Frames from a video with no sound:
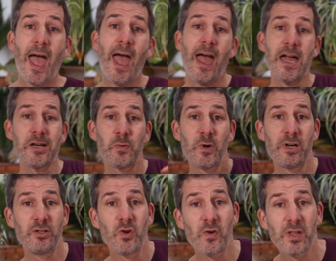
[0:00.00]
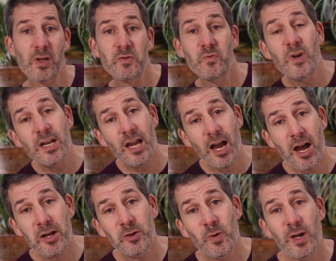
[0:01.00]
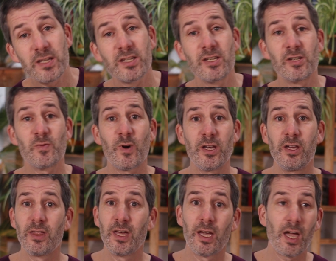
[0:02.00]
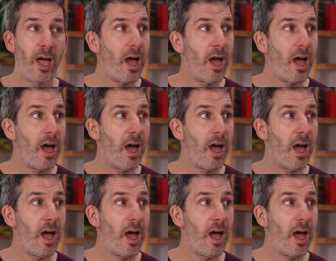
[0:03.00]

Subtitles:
and we're ignoring those really hard questions where you think,